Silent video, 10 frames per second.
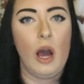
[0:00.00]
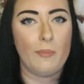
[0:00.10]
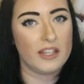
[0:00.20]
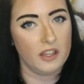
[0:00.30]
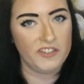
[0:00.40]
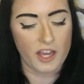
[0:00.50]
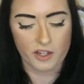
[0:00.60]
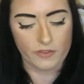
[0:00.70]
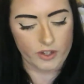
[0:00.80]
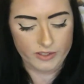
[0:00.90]
calm myself down
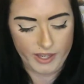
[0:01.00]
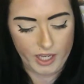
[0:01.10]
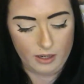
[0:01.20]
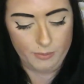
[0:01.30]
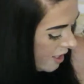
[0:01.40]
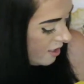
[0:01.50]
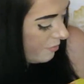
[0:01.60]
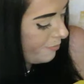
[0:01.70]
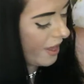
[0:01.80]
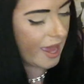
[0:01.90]
here for a second. This
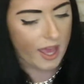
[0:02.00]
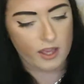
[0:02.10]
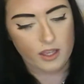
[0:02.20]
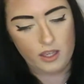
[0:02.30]
bag